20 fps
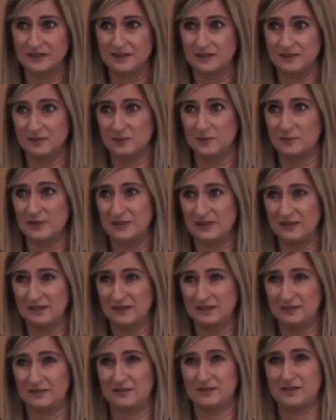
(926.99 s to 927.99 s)
So, I mean,
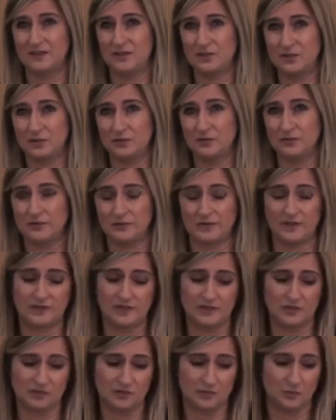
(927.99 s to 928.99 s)
this is a huge
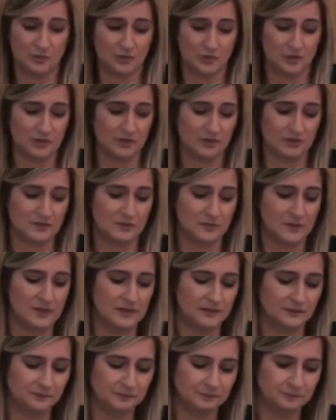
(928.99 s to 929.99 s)
financial burden as well.